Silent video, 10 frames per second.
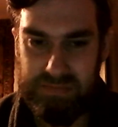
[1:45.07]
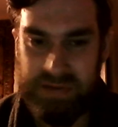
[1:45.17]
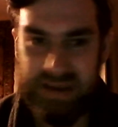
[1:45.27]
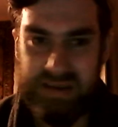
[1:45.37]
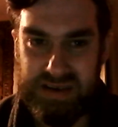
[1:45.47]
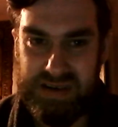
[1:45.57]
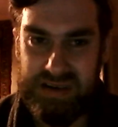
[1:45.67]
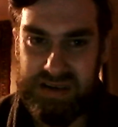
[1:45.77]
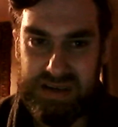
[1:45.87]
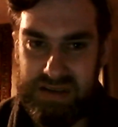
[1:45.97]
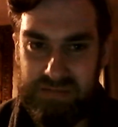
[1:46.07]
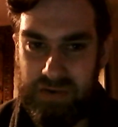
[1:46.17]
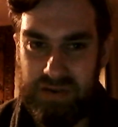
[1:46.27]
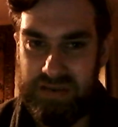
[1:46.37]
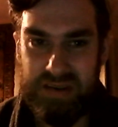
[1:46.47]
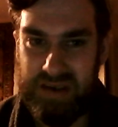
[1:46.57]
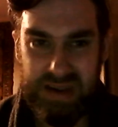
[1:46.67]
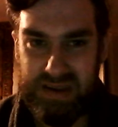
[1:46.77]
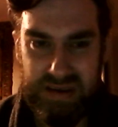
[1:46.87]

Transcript: because she was like